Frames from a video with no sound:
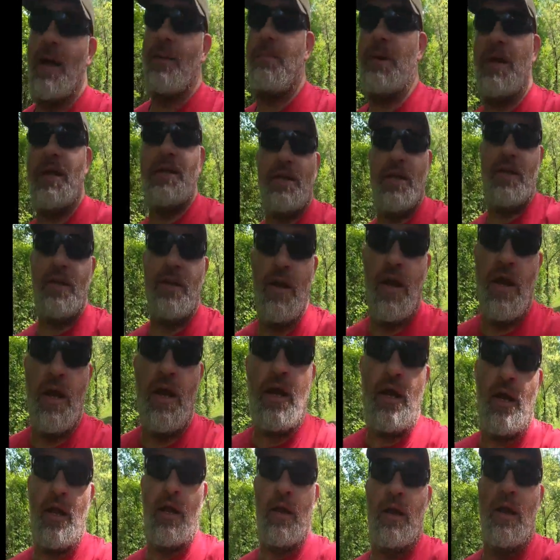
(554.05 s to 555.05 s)
opinion,
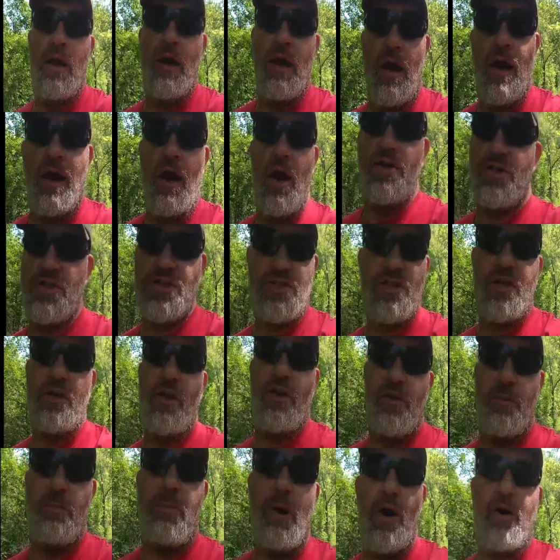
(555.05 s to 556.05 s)
are just
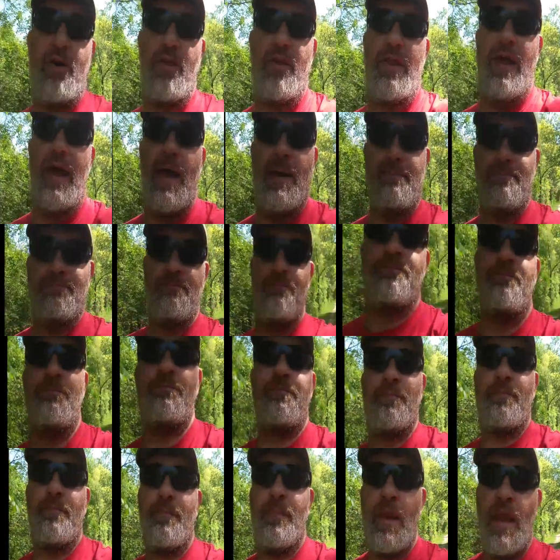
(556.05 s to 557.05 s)
another part of that.
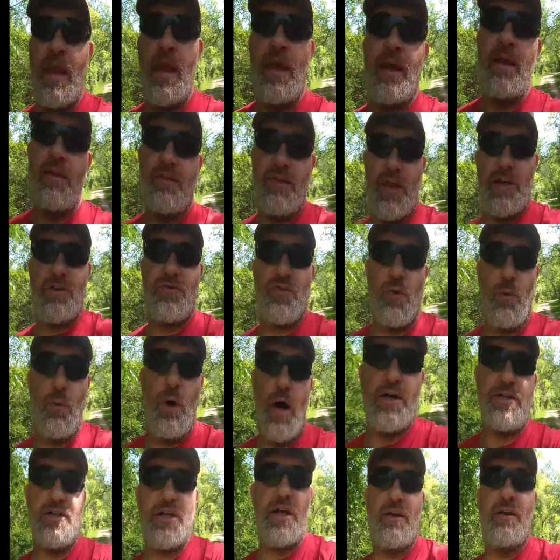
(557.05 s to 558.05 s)
Thanks for
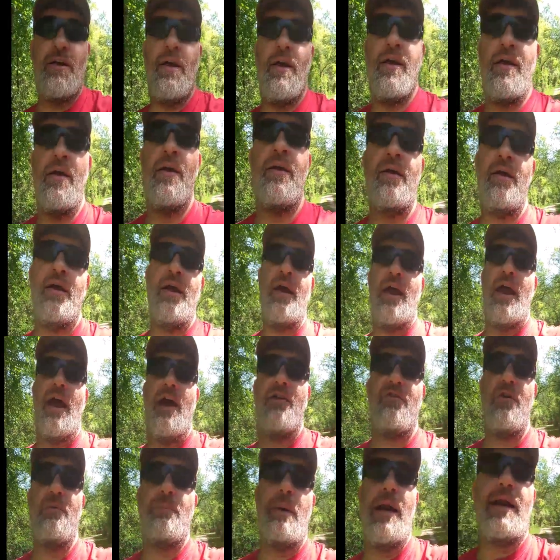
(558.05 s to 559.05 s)
watching.
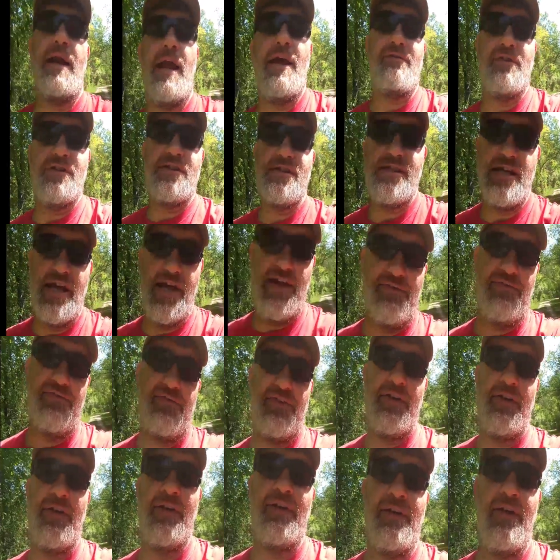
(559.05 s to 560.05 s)
Everybody have a
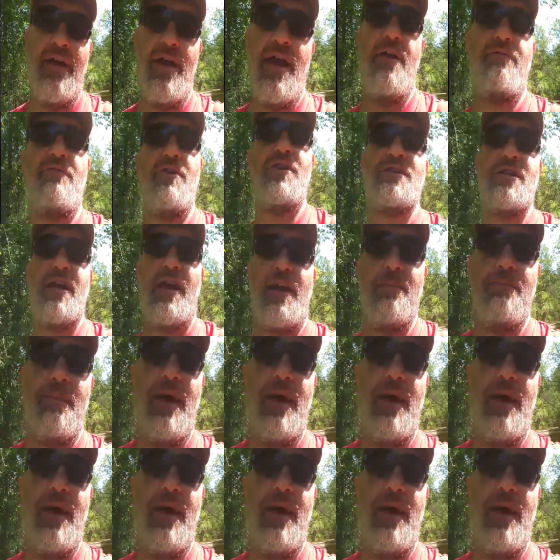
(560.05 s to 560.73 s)
safe, every second